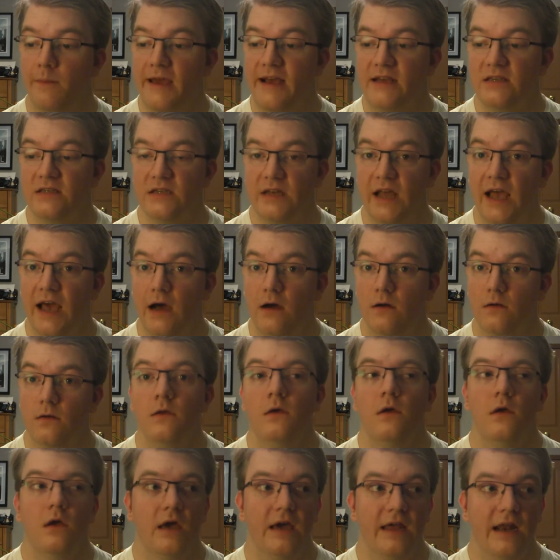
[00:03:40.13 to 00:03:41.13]
makes it out,
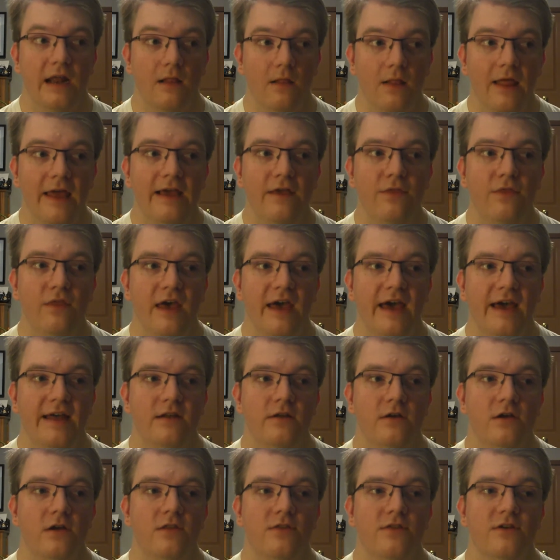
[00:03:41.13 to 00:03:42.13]
and I like that.